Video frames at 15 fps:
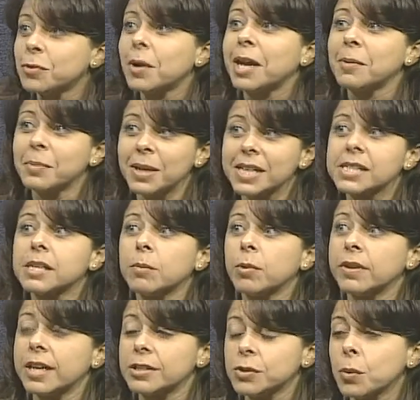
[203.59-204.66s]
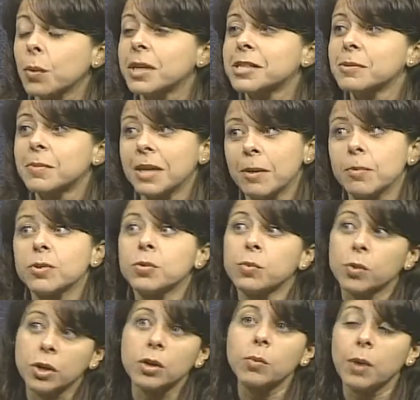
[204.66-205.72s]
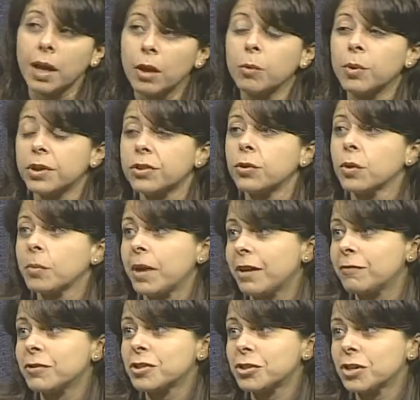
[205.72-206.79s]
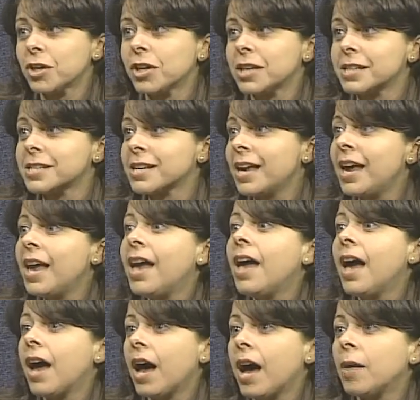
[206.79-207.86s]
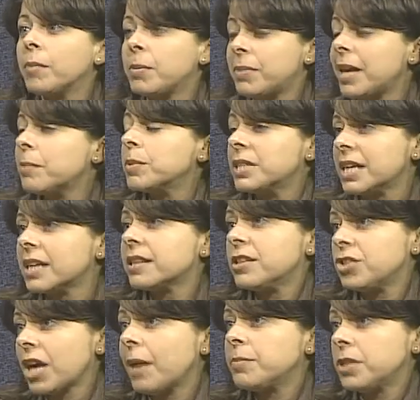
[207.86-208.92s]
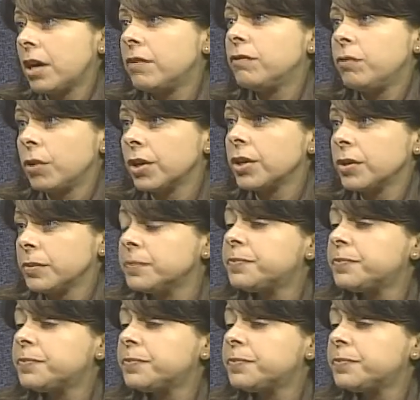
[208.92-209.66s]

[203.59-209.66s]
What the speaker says: You want to pick someone that's going to be able to work well with your beneficiaries and be able to get the job done for you.